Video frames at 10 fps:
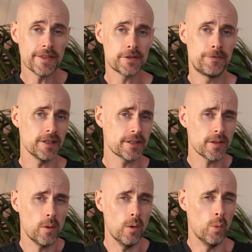this feels
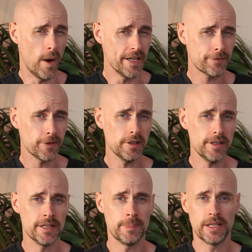so wasteful
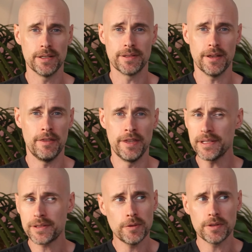is because
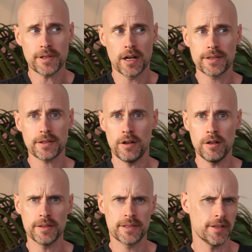these tools aren't
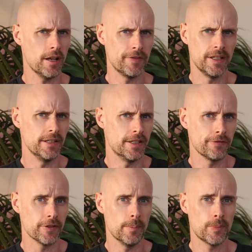all solving
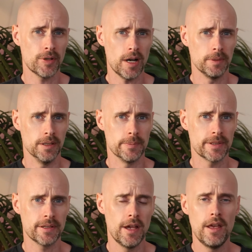different problems,